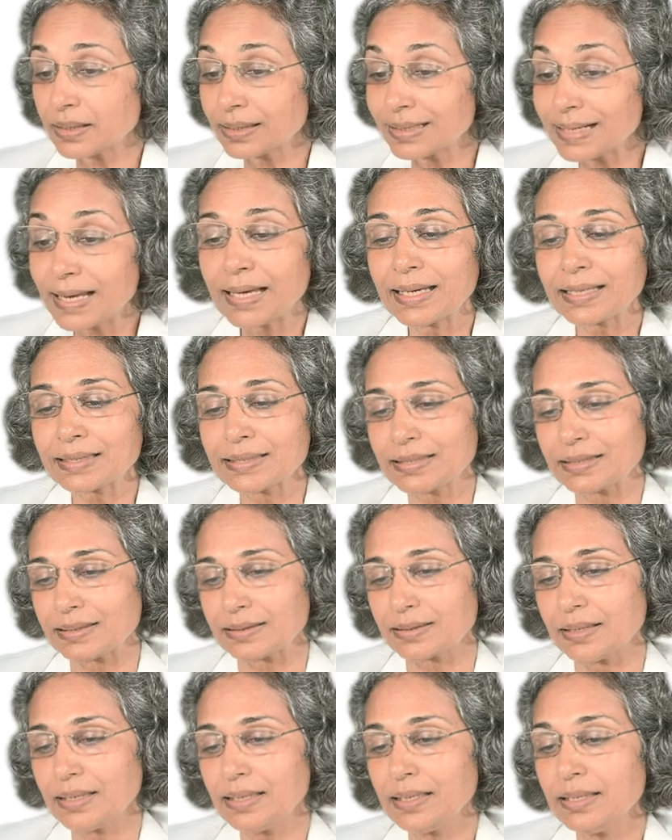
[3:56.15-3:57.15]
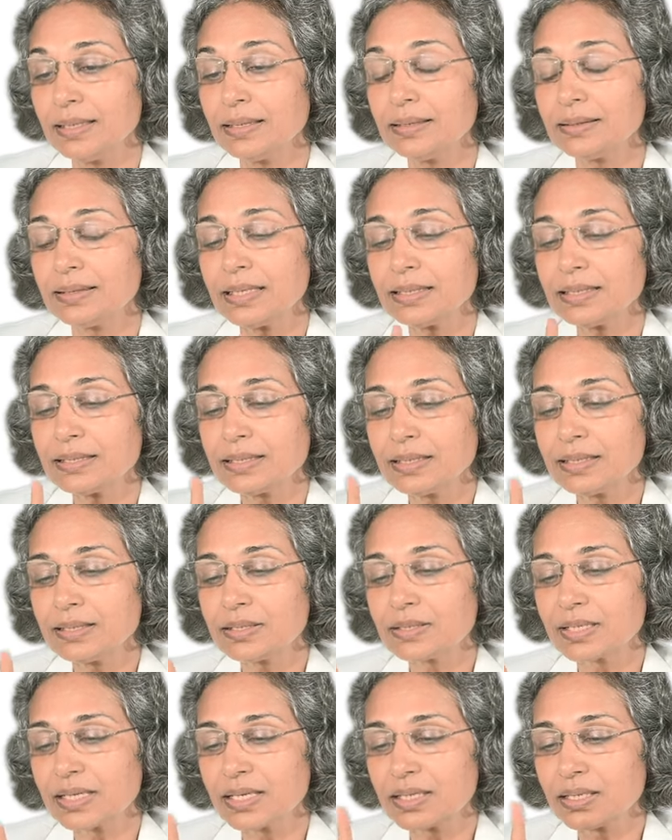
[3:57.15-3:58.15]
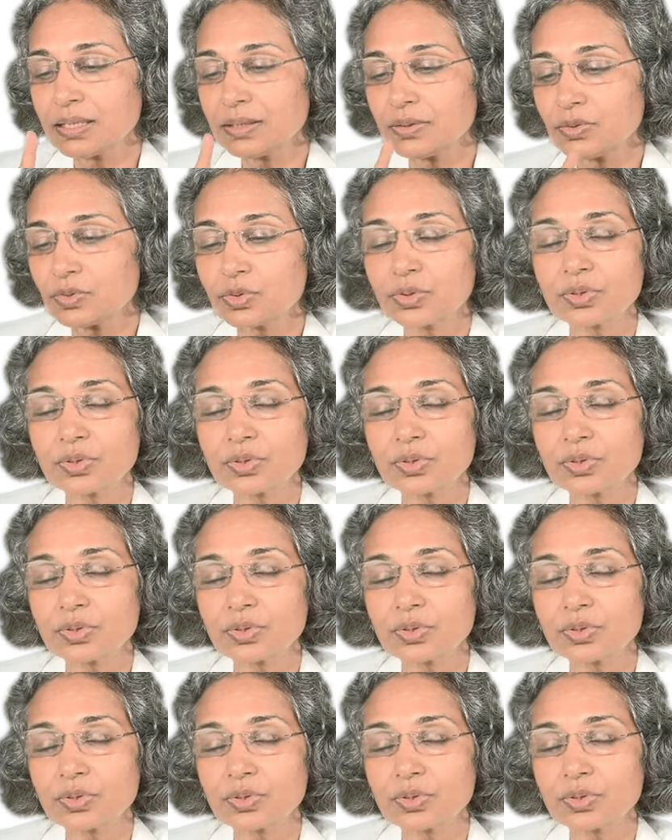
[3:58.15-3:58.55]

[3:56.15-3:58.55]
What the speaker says: glargine, that he is taking